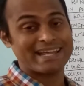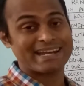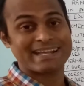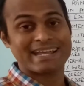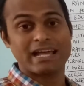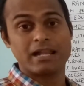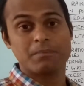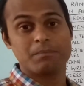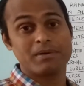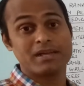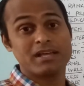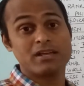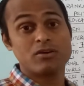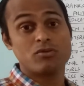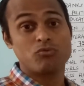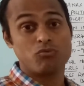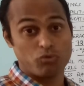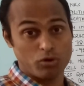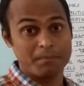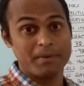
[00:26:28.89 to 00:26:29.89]
there can
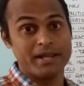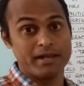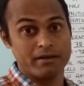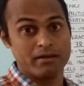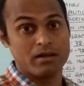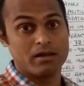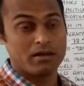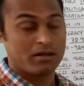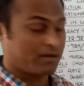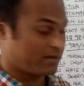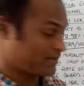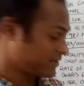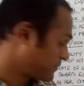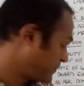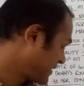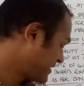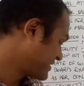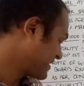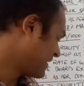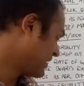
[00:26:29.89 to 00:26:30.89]
be women
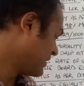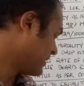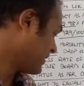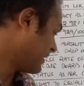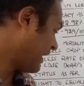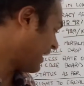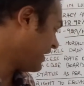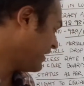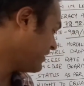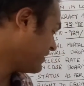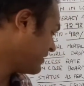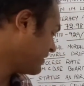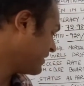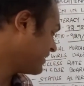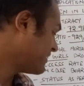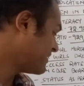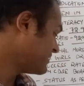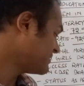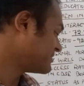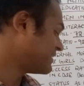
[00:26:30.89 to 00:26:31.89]
specially, and
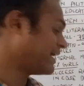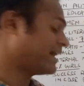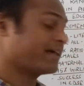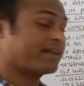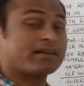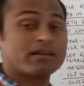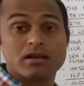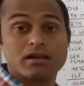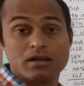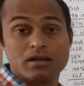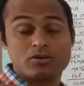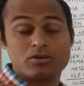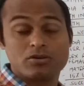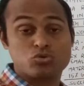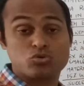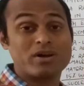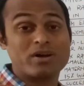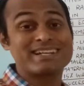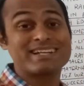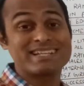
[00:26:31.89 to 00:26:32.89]
it is there,
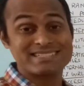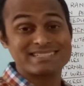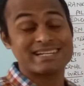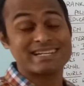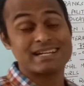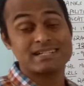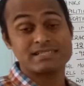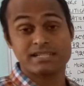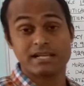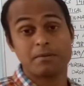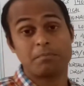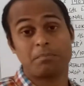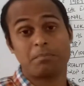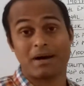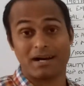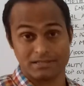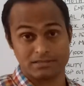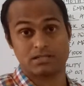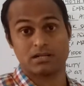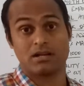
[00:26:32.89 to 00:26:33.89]
20 states have
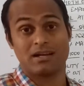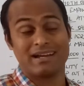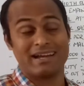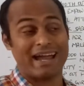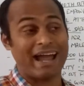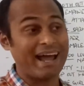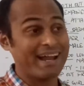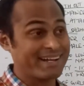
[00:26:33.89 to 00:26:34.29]
passed.